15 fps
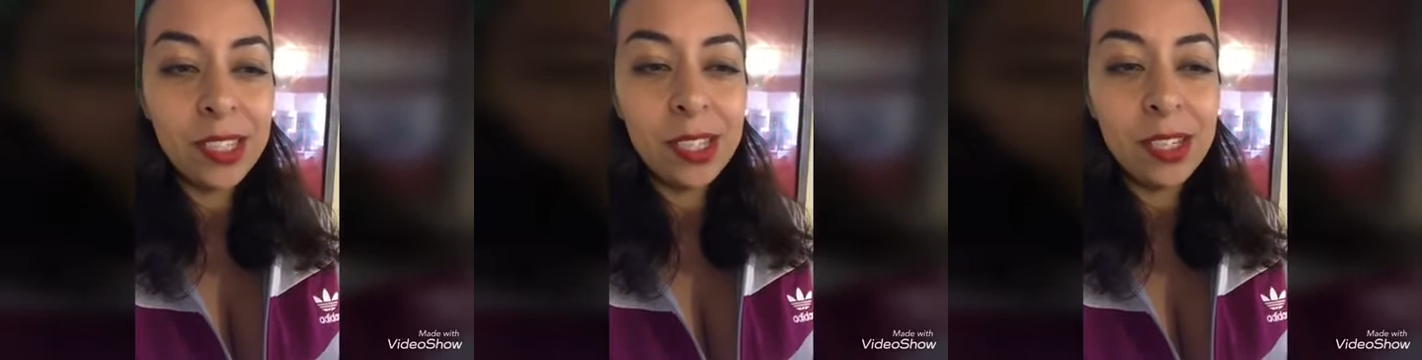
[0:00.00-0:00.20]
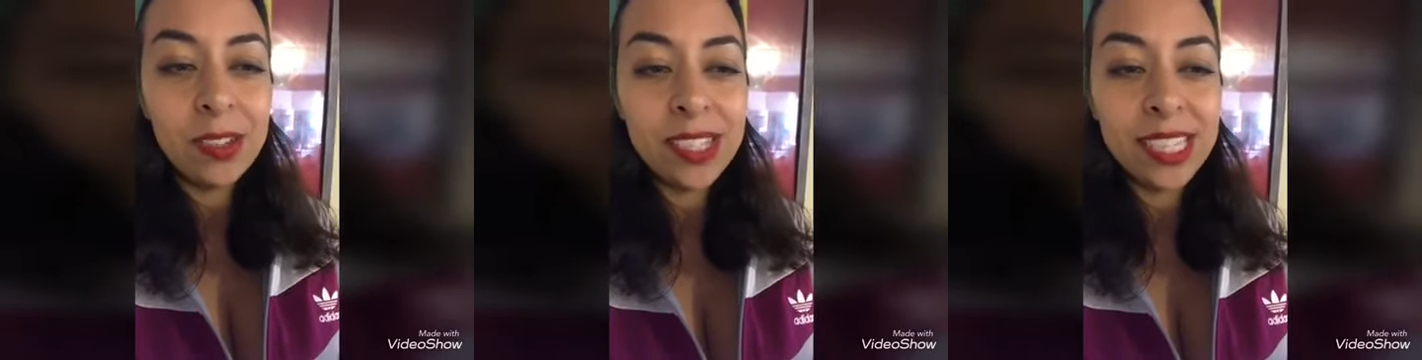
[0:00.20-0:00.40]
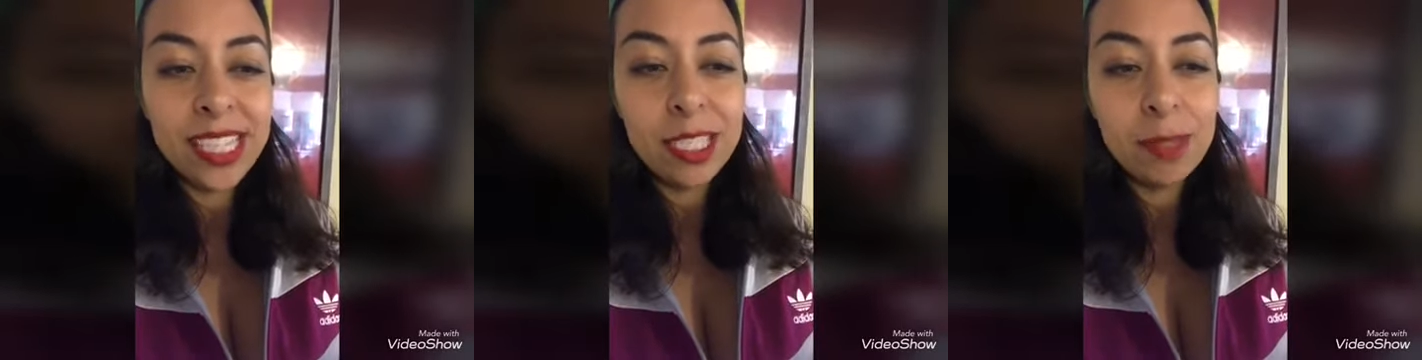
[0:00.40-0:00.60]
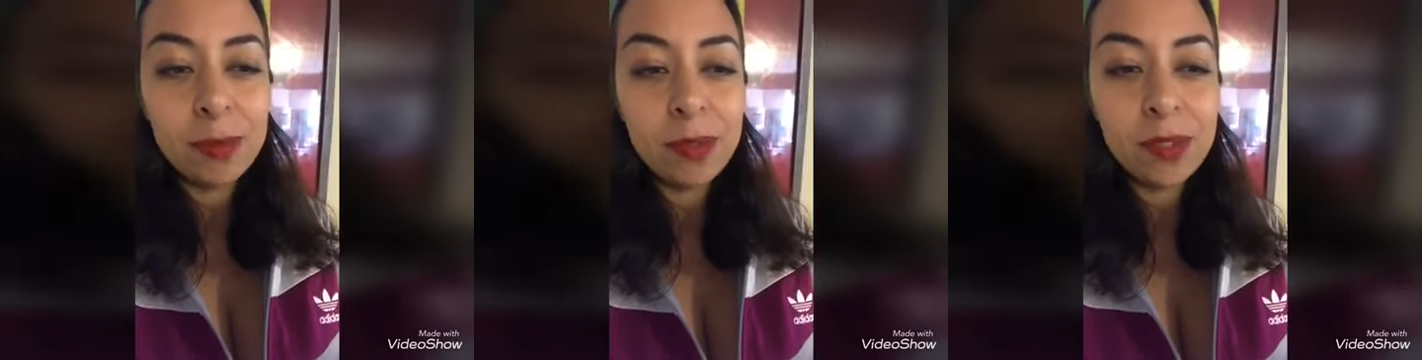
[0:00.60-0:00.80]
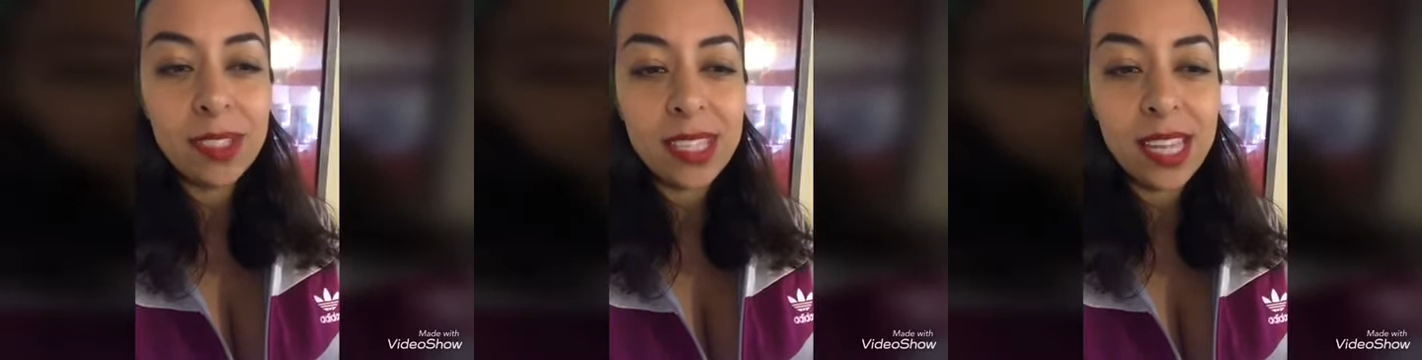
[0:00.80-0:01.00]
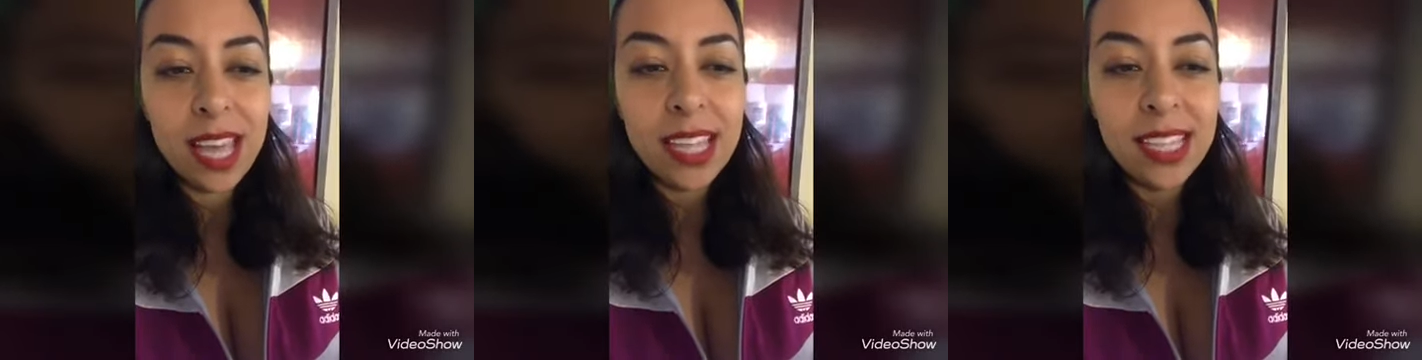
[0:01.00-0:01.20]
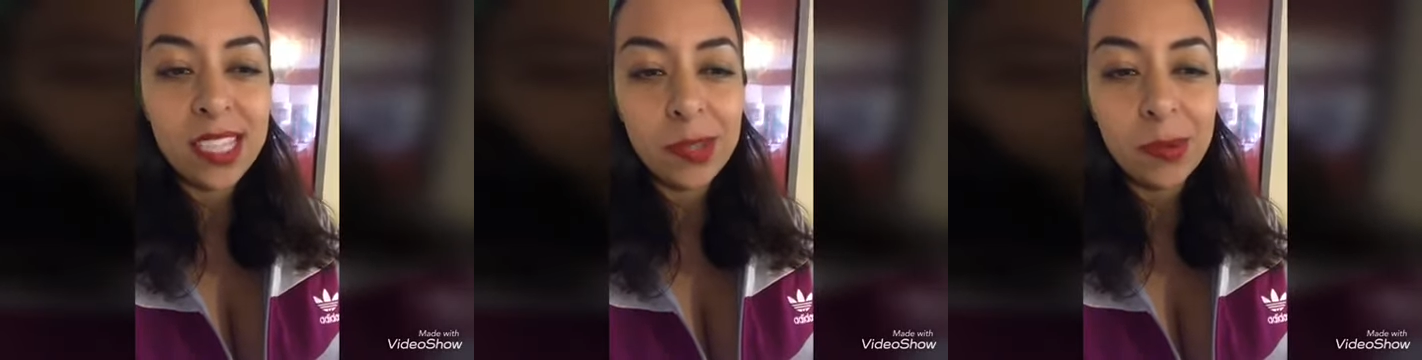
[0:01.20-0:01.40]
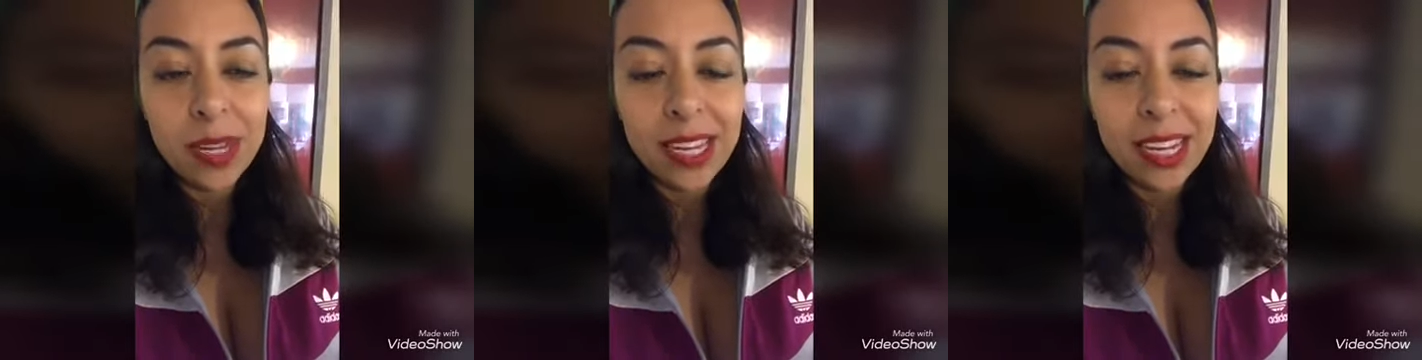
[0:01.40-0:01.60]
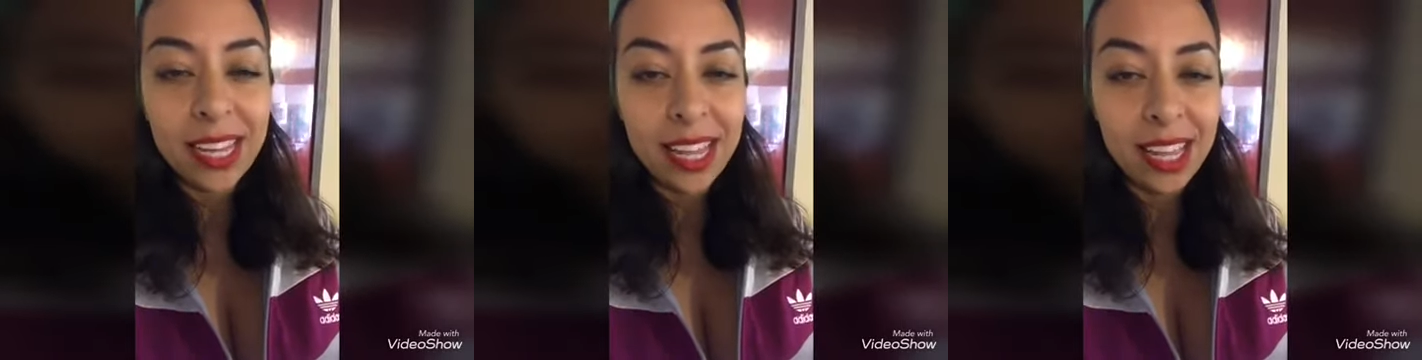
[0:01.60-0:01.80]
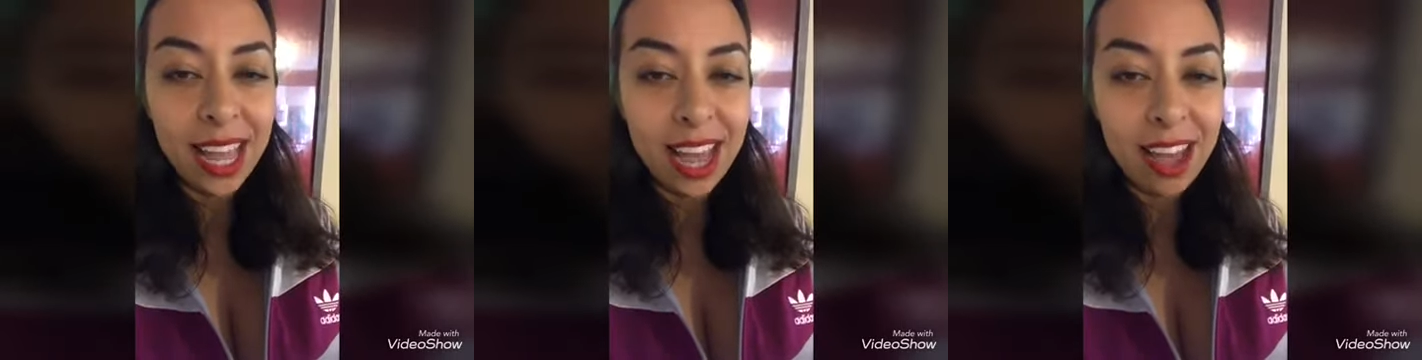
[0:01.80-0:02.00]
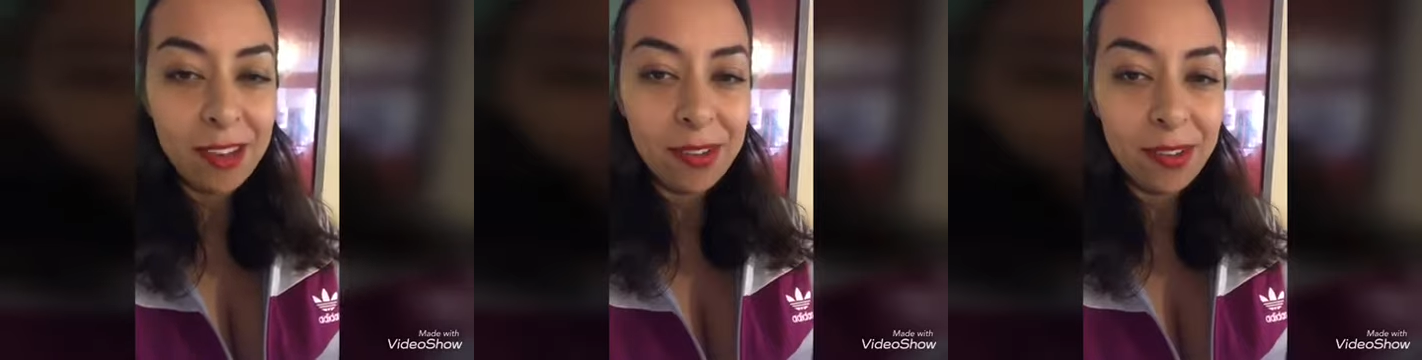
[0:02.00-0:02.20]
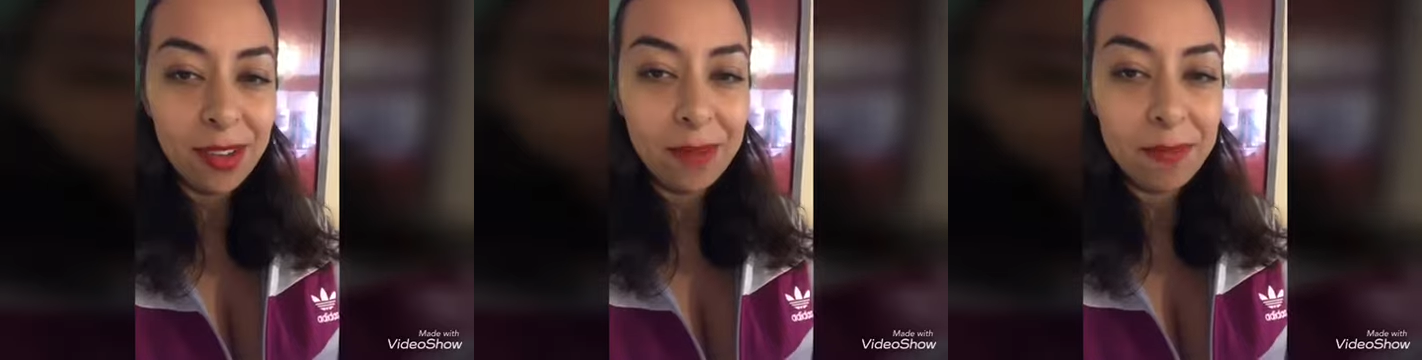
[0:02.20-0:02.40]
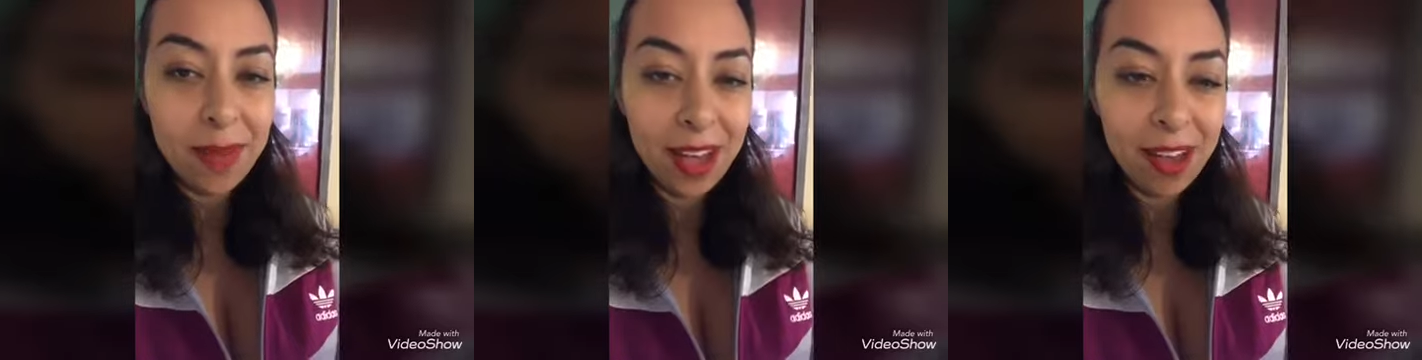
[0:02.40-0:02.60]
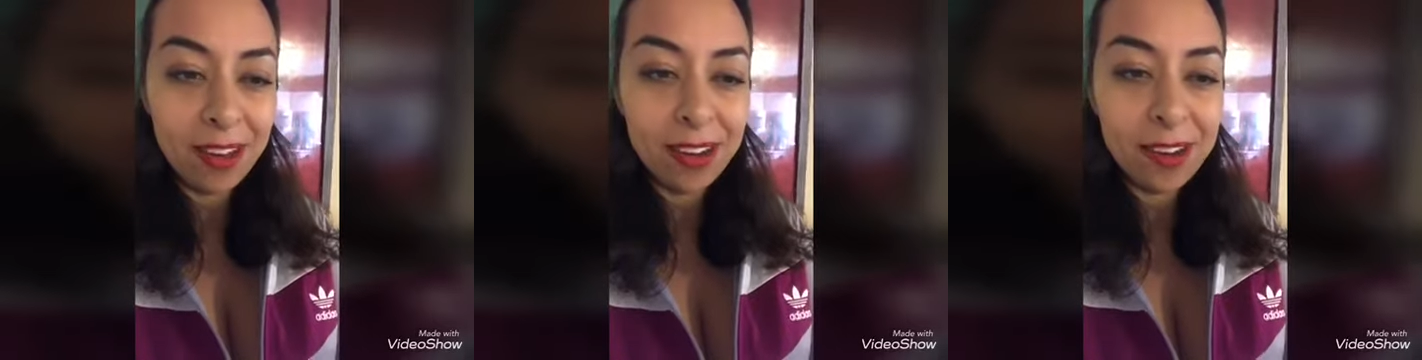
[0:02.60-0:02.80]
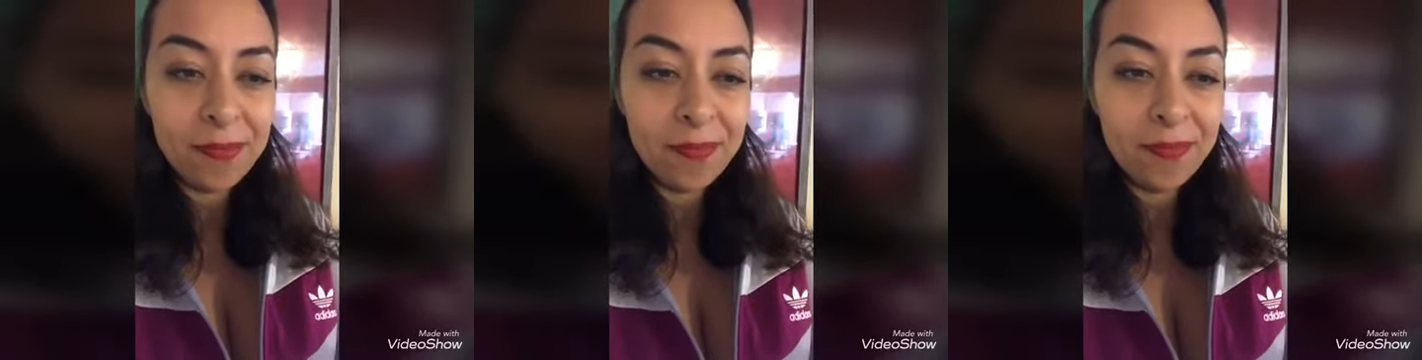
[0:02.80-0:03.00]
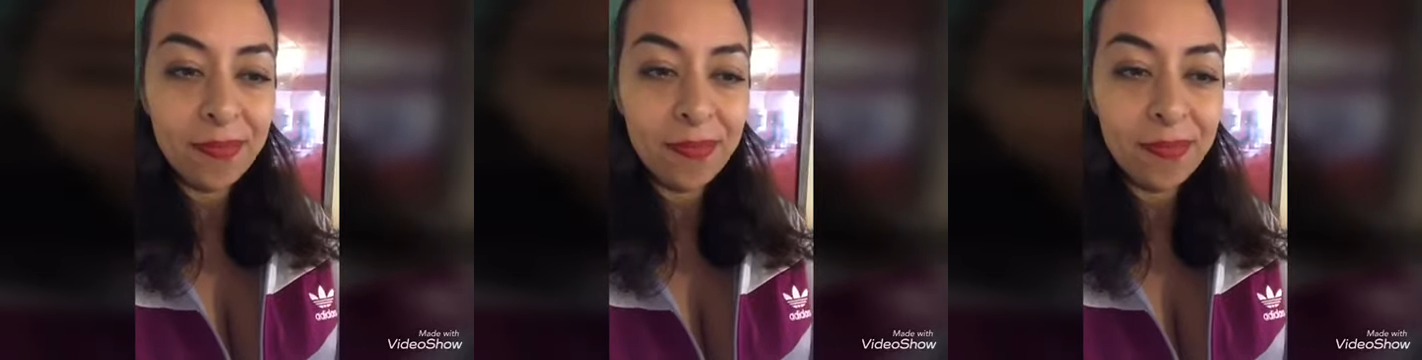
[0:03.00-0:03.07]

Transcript: two teaspoons unsweetened cacao powder,